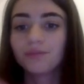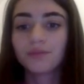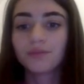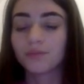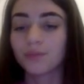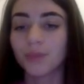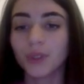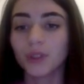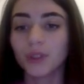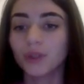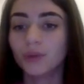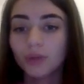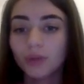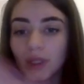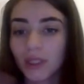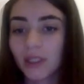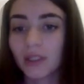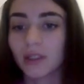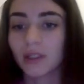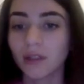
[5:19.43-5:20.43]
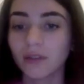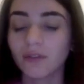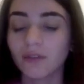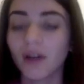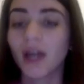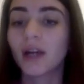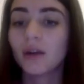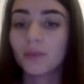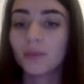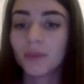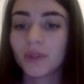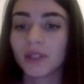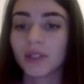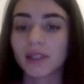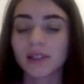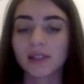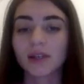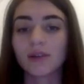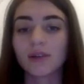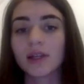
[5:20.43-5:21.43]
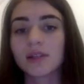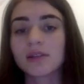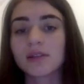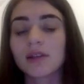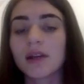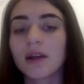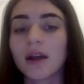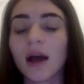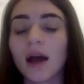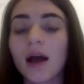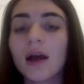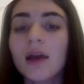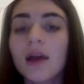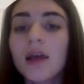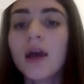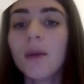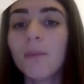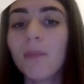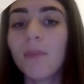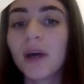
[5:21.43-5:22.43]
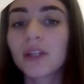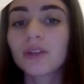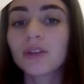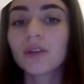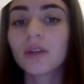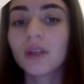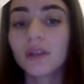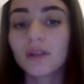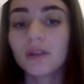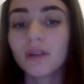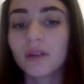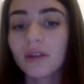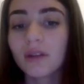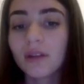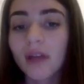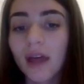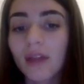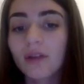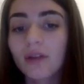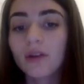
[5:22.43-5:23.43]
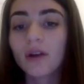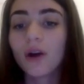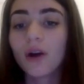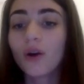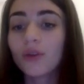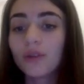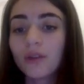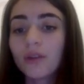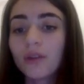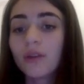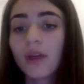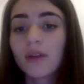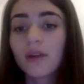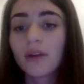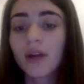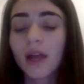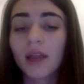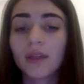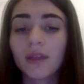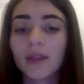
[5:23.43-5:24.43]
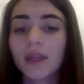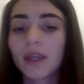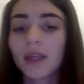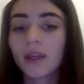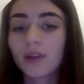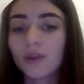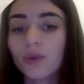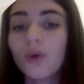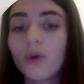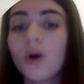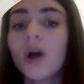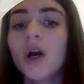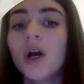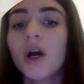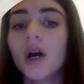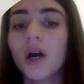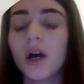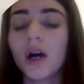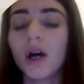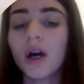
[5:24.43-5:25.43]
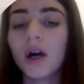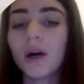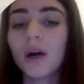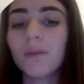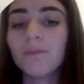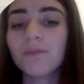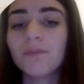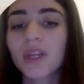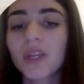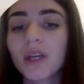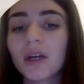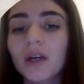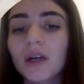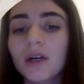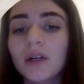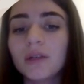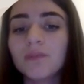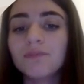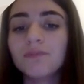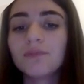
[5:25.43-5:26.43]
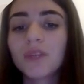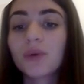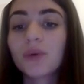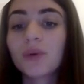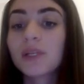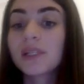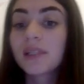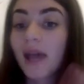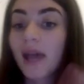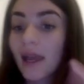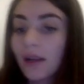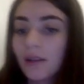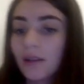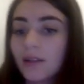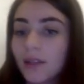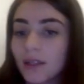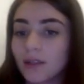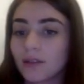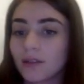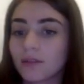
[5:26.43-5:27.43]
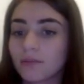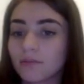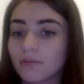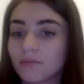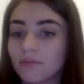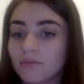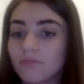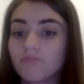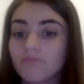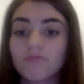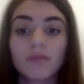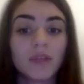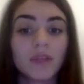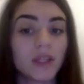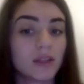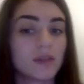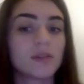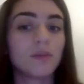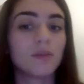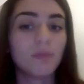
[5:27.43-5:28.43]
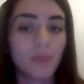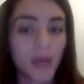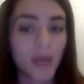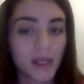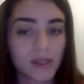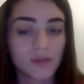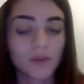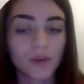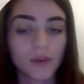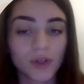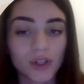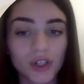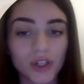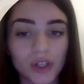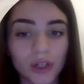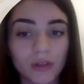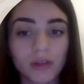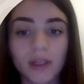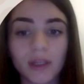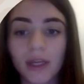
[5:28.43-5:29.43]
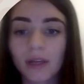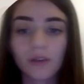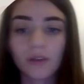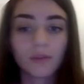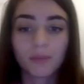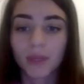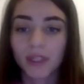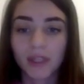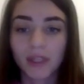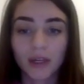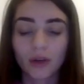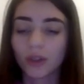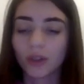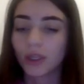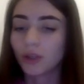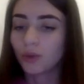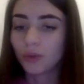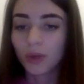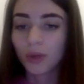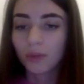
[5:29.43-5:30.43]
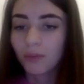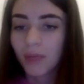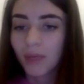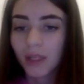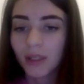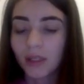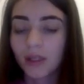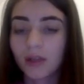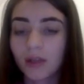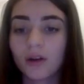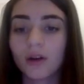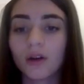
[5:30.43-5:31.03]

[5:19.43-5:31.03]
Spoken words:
polluting environment, etc., etc. But on another hand, they can do recycling. That is the best version, like Patagonia do, and many